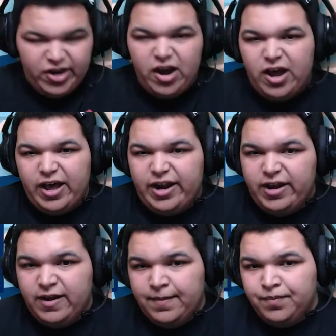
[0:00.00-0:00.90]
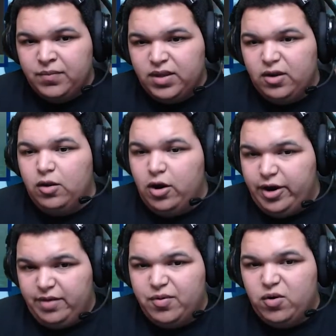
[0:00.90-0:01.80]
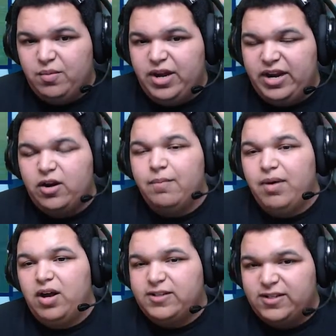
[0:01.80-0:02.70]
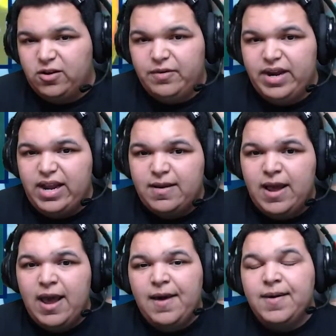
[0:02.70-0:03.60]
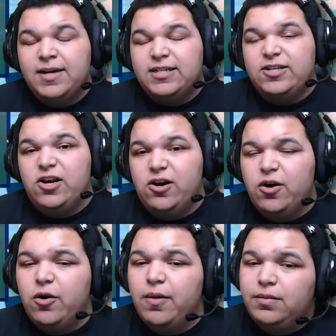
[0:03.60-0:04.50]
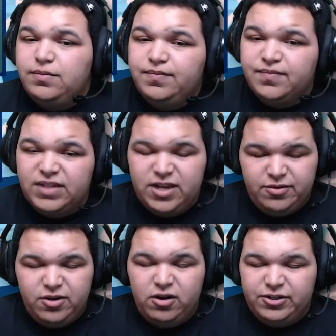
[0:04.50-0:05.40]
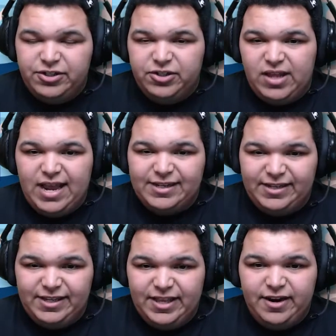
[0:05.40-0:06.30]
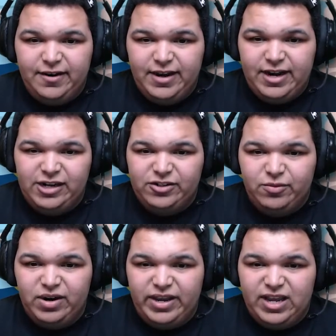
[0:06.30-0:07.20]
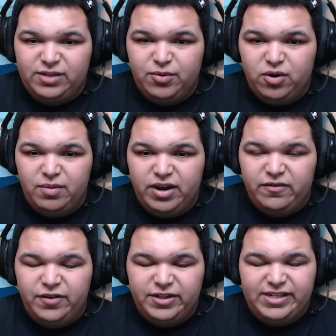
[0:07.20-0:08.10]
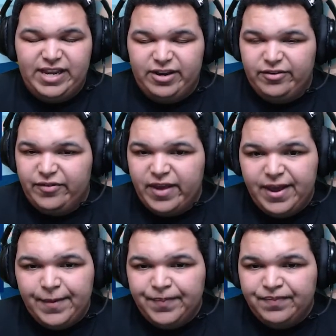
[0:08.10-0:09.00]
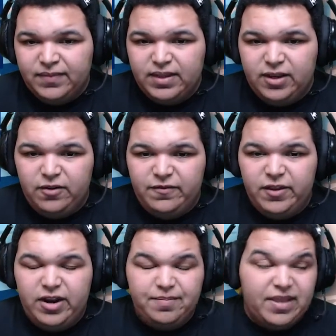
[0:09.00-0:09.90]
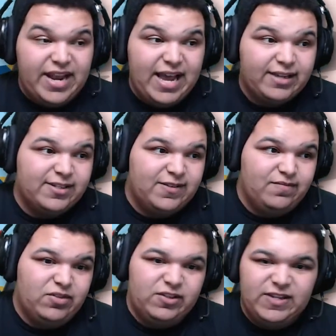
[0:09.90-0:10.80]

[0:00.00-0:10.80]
non-Galarian Pokemon in our boxes already. So, you know, they're all just chillaxing in there, and I just want to catch Pokemon for the sake of, you know, filling up the decks to